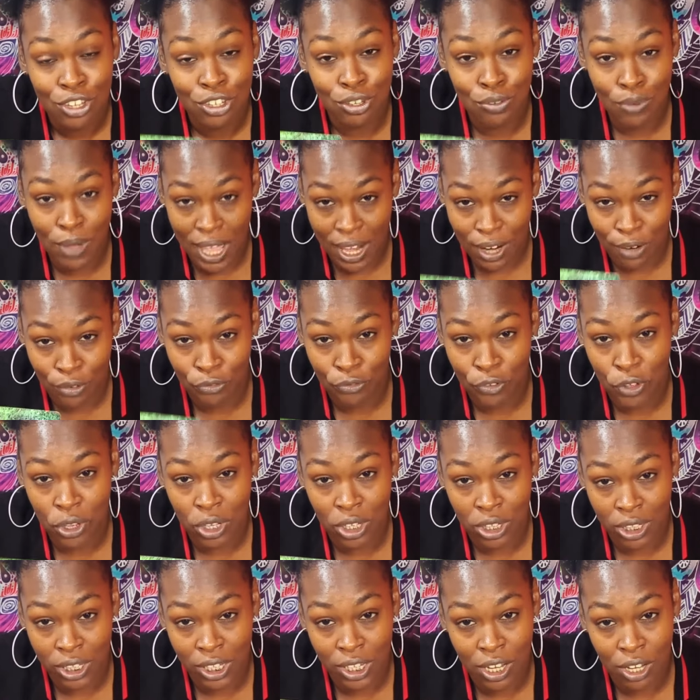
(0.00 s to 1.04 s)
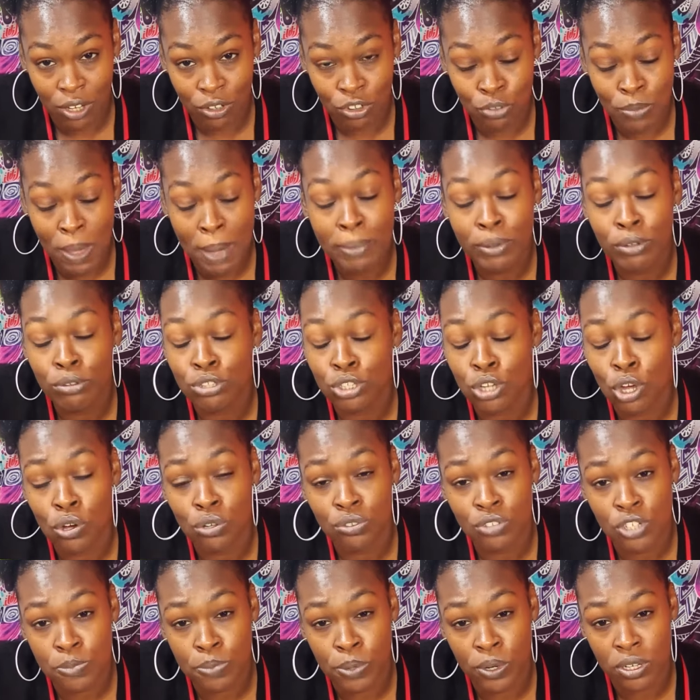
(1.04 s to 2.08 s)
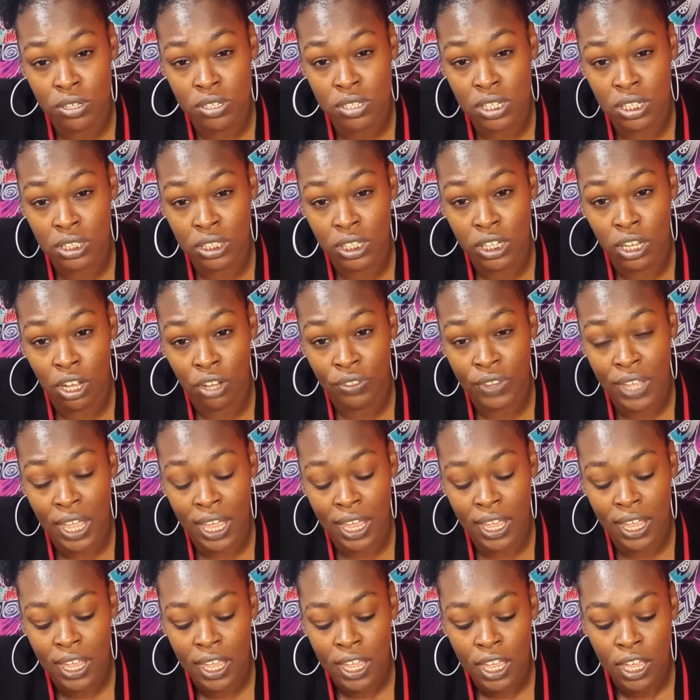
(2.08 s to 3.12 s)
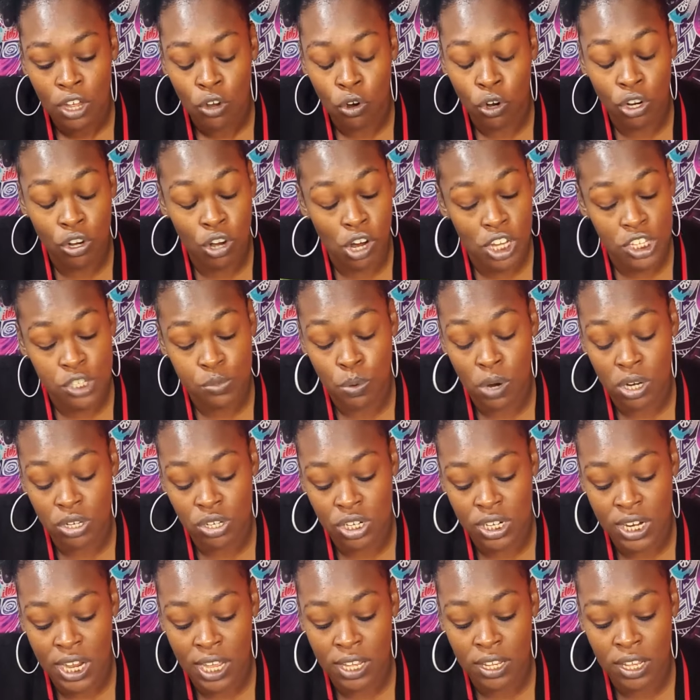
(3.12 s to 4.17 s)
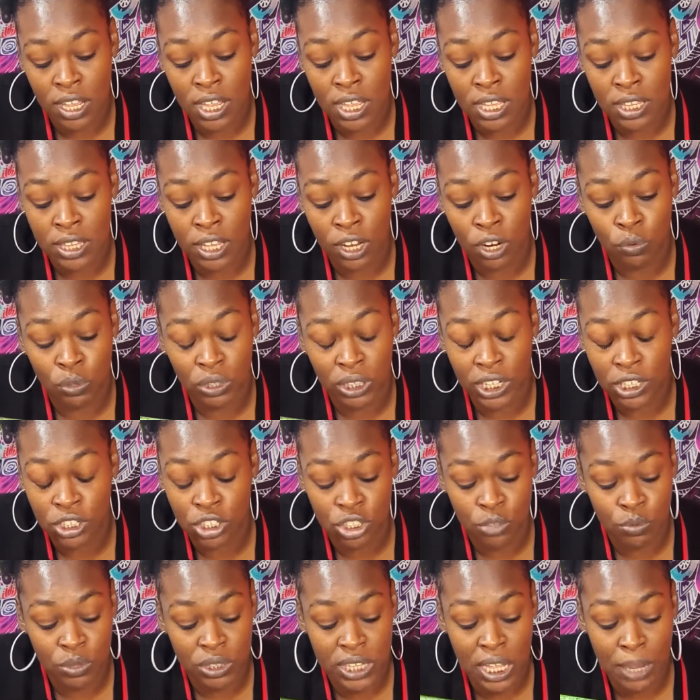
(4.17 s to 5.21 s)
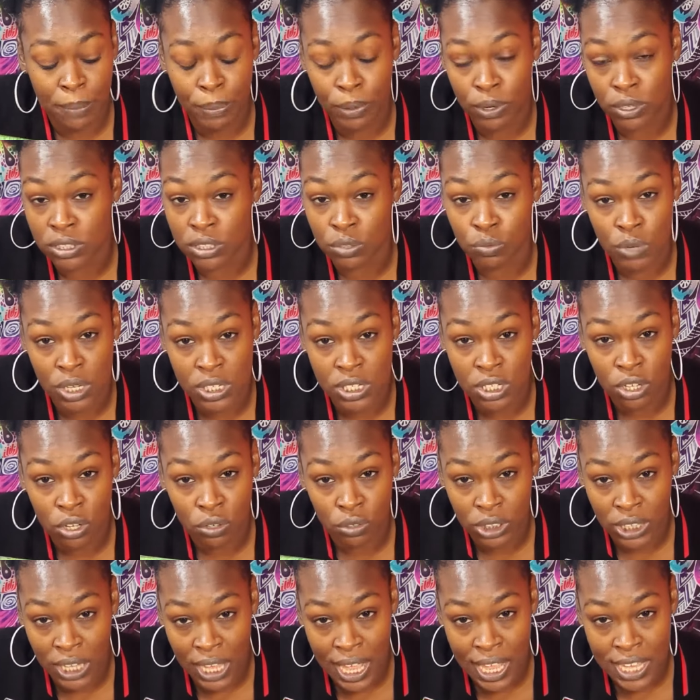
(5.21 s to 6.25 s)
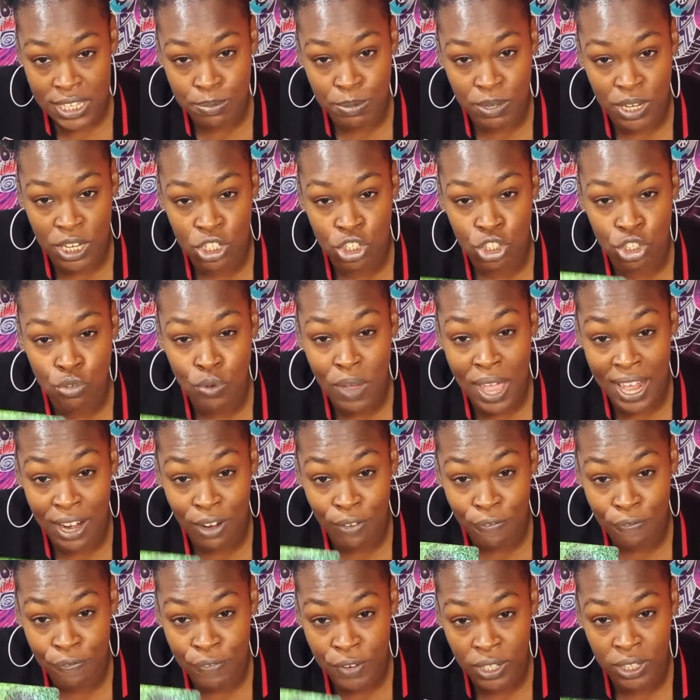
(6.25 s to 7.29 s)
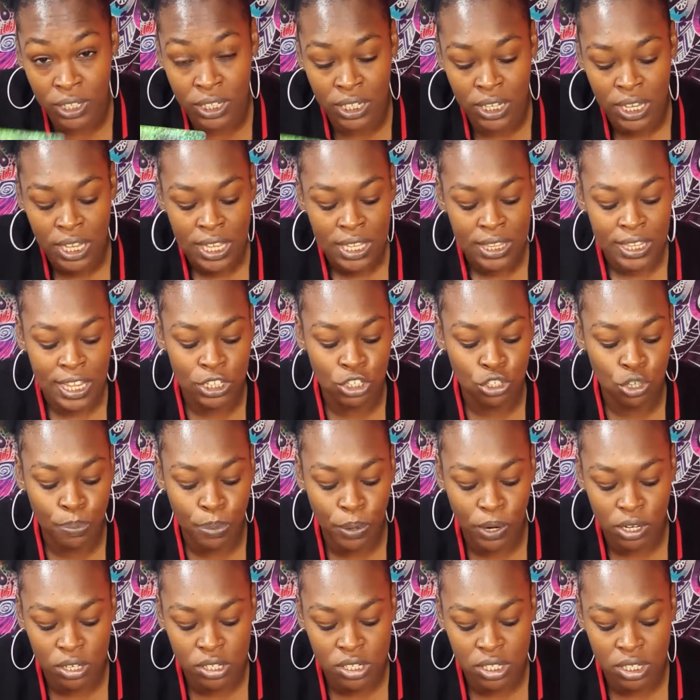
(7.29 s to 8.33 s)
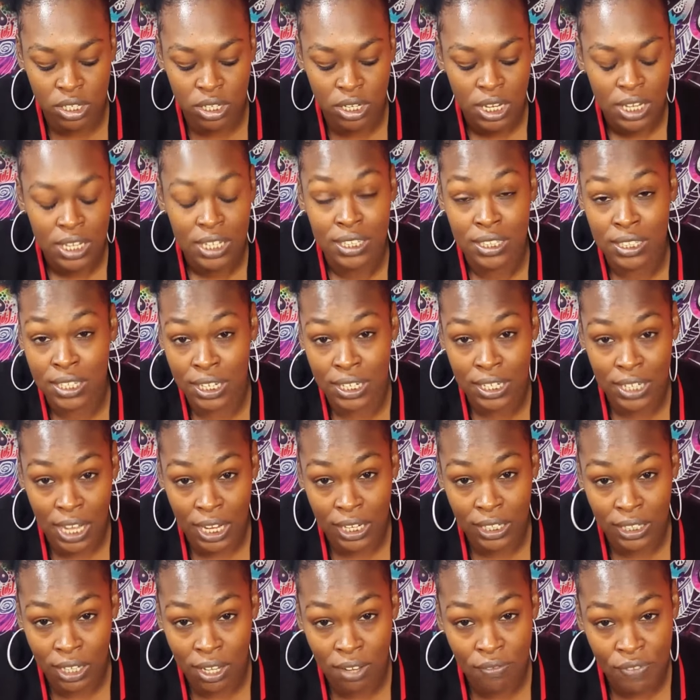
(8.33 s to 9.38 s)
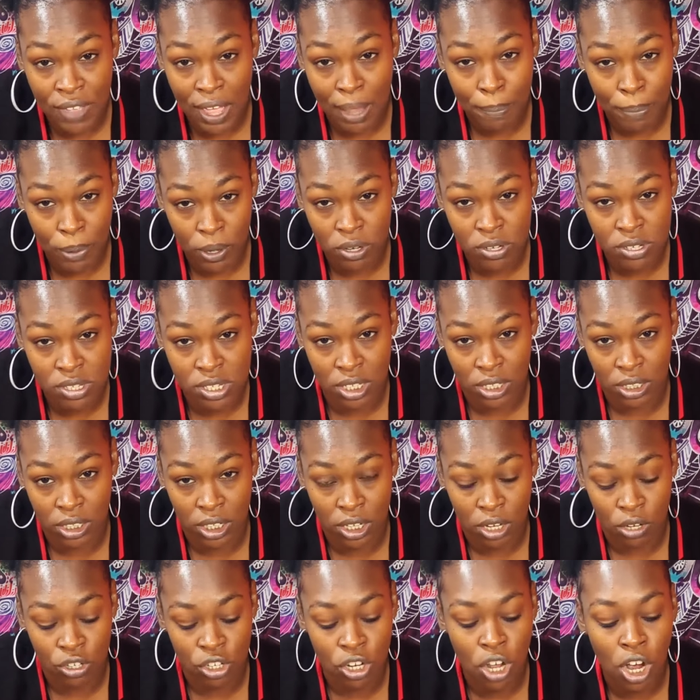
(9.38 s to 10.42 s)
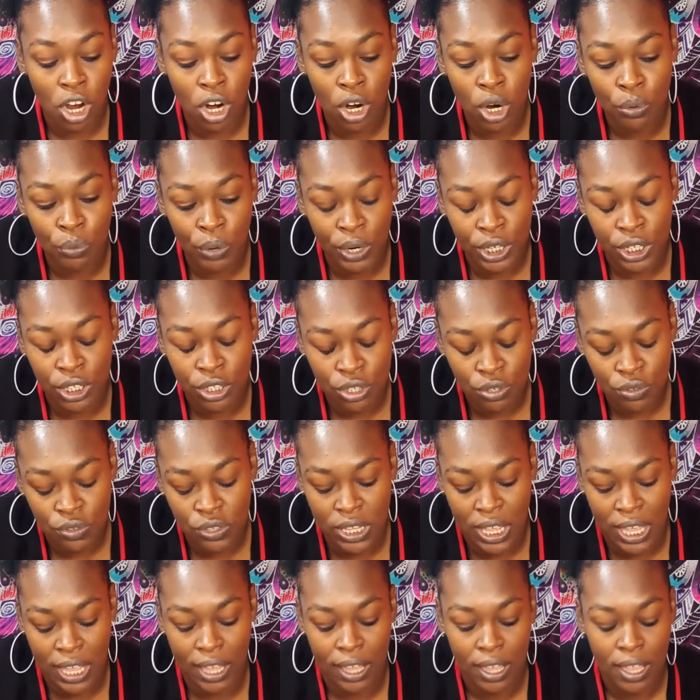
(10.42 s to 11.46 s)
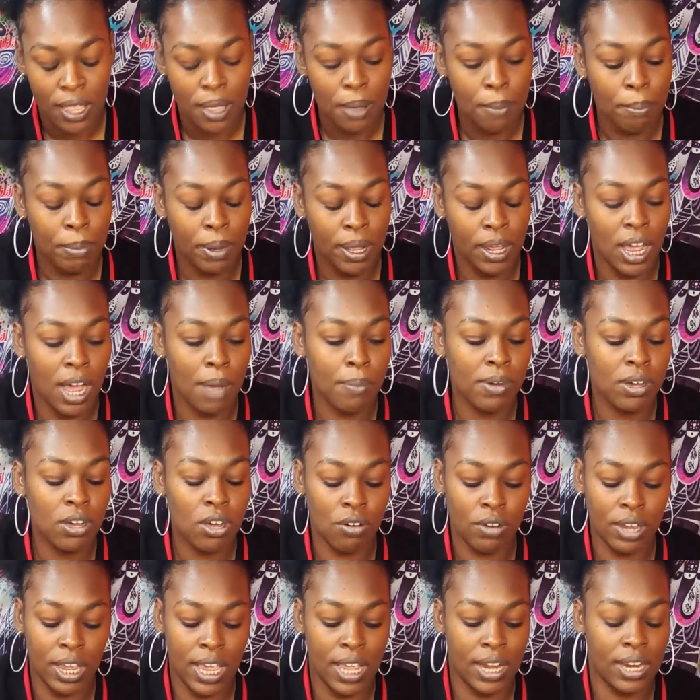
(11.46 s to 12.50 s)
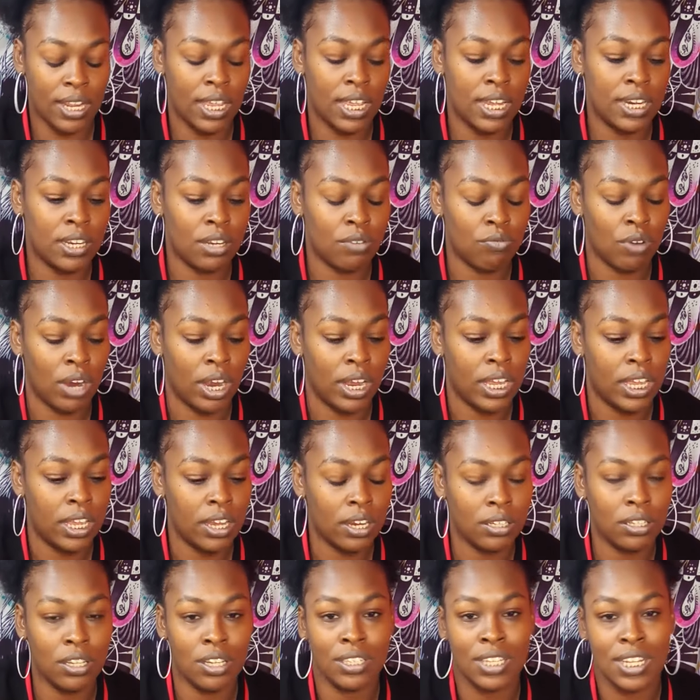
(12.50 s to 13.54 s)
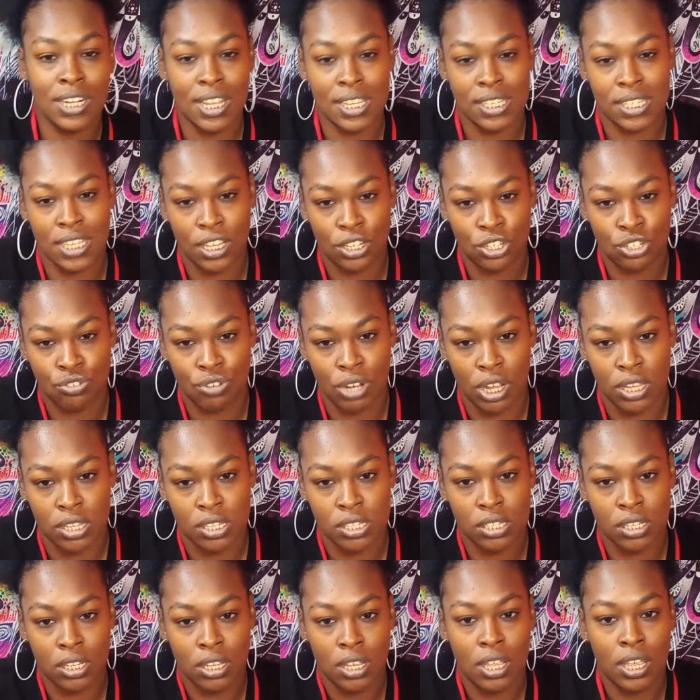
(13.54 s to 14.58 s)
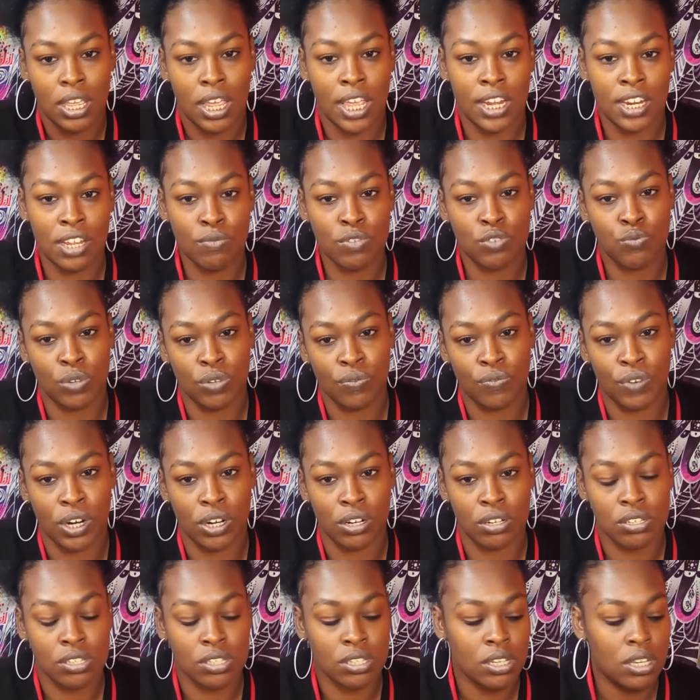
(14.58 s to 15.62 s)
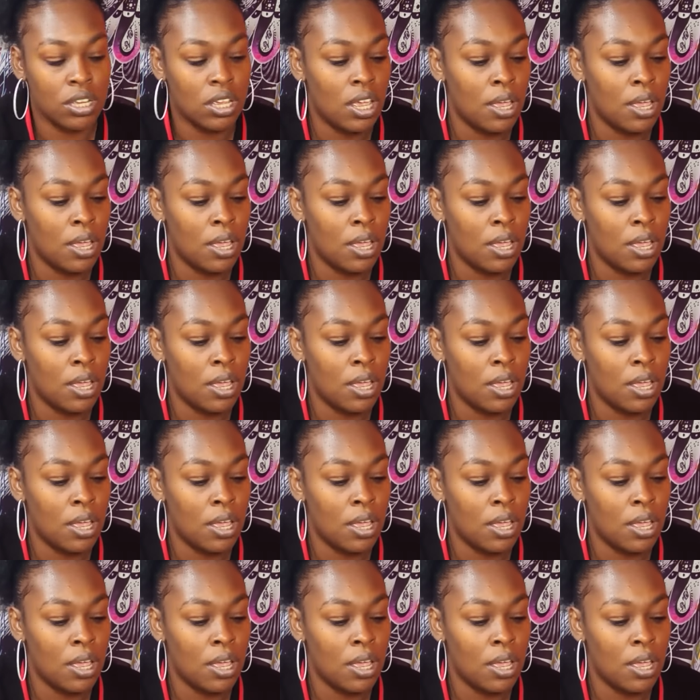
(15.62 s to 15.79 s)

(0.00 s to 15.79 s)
You had a feeling, Leo. Maybe you told this person, Leo, that or crosswatcher that it, their relationship with that person wasn't going to last because you had a feeling that your person did not love that person, Leo. Y'all already knew that. But I'm going to go ahead and end it right here. Look, then I say it's trust, and it was reversed.